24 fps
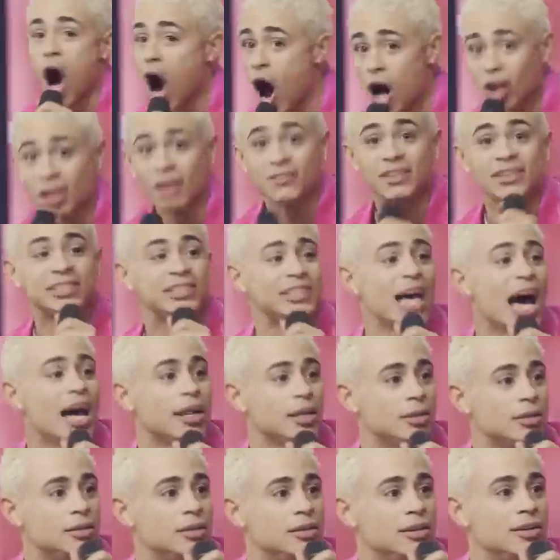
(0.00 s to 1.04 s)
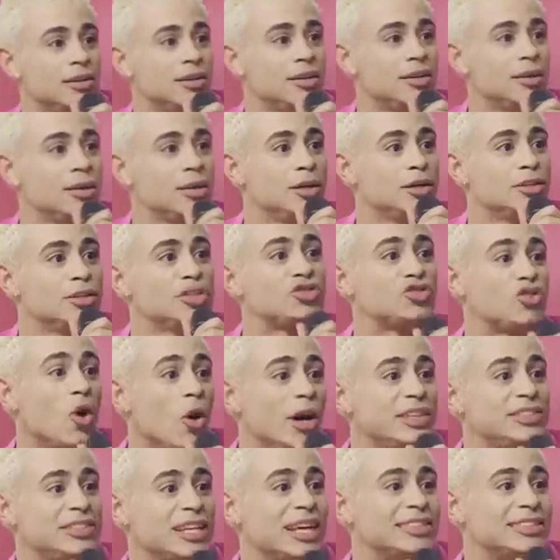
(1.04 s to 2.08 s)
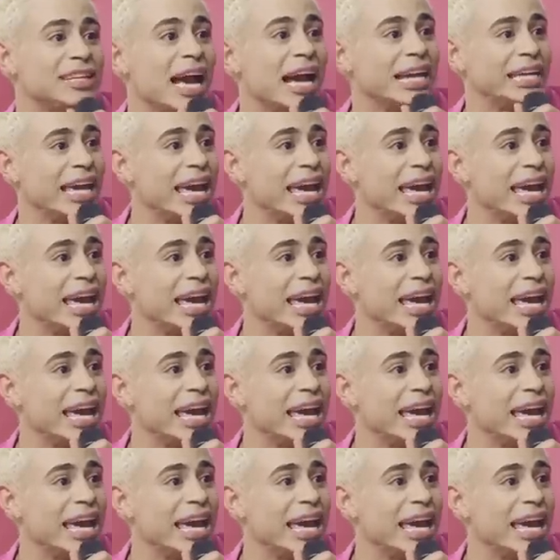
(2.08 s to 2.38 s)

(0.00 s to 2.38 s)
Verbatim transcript: And all of a sudden, the story says